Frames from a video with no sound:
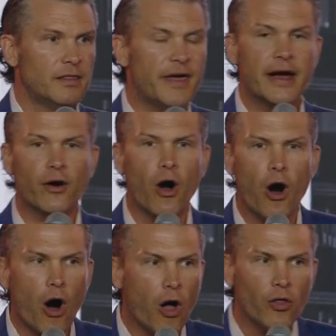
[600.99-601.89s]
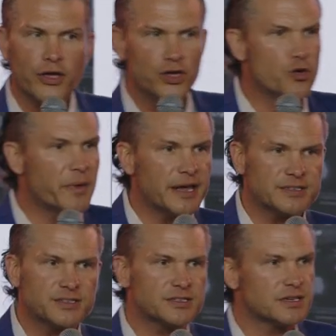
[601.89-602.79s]
they are all
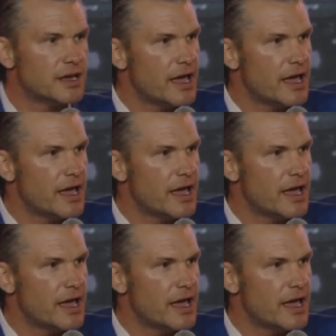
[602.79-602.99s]
humanists,